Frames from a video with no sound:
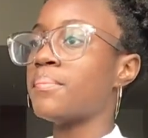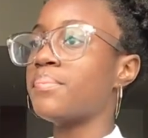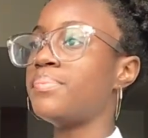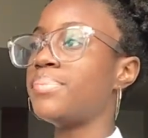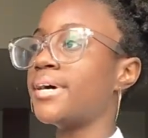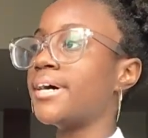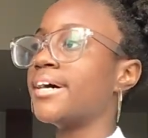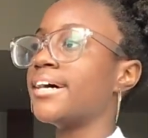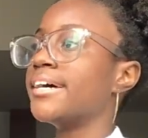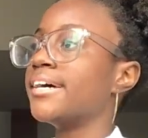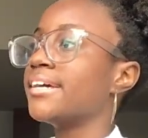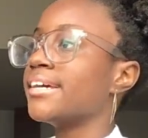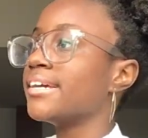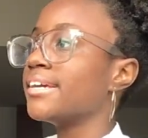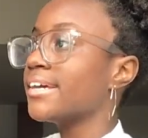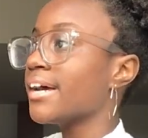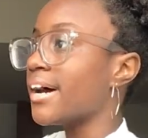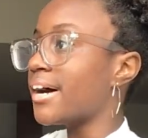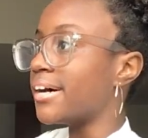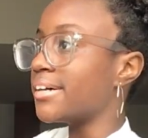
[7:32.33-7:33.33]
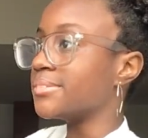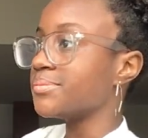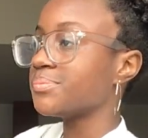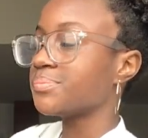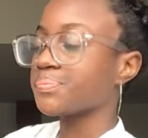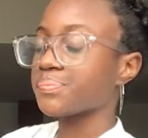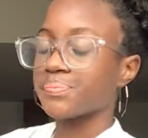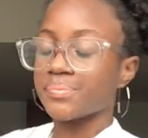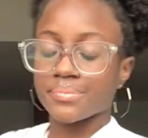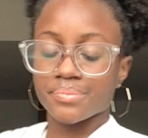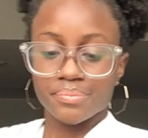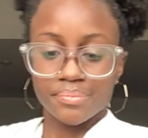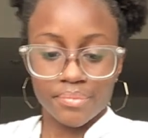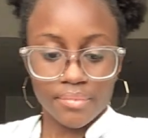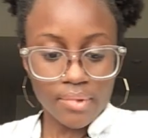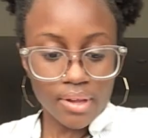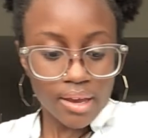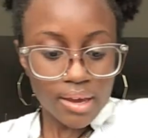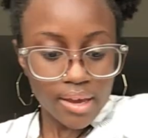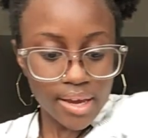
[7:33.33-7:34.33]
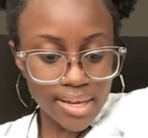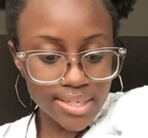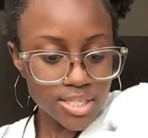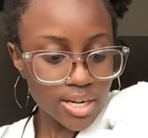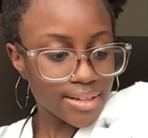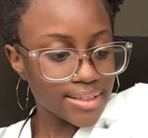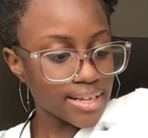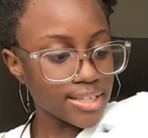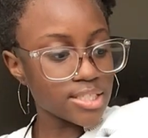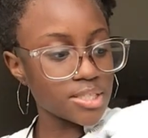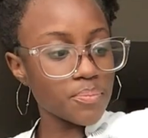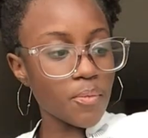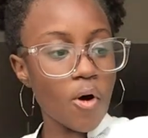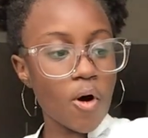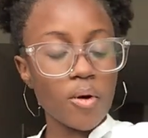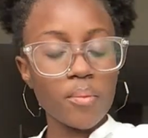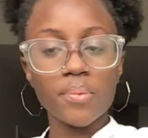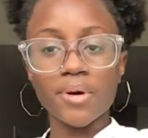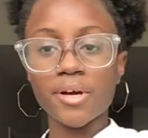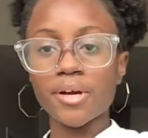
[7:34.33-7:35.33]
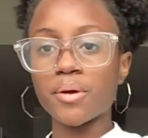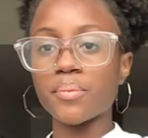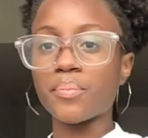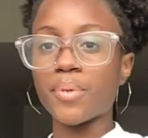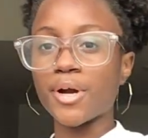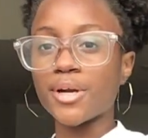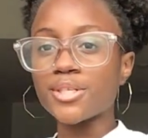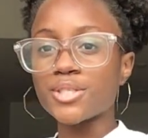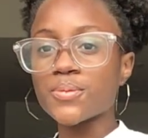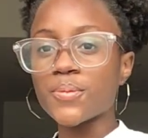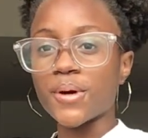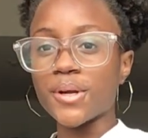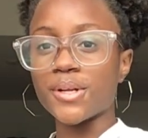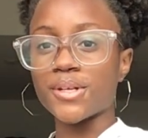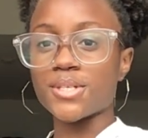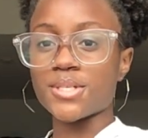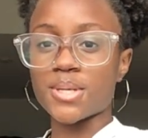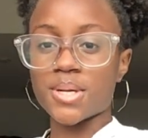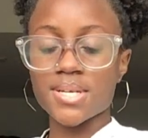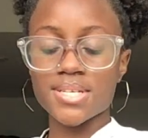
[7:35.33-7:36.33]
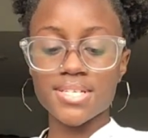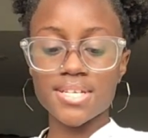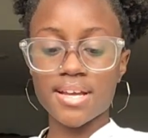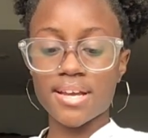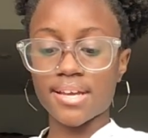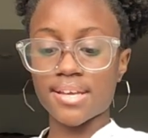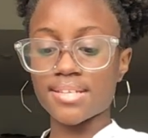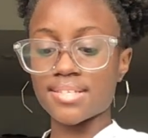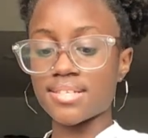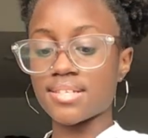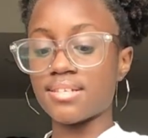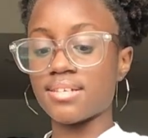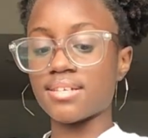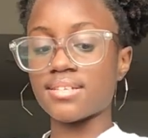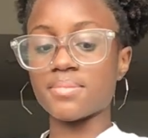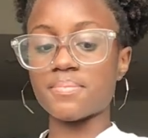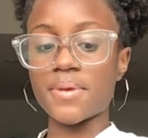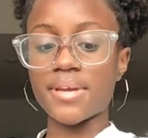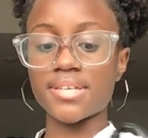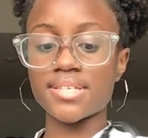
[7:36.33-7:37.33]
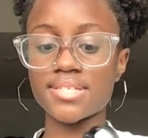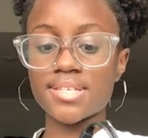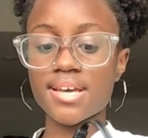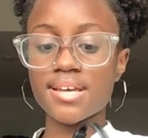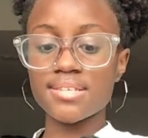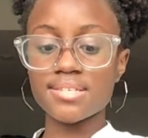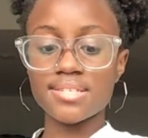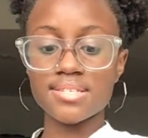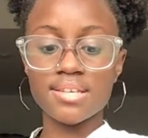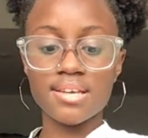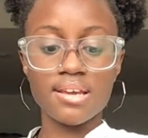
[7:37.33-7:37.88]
But yeah, it's not that small, but compared to what you're charging, I guess it does make sense.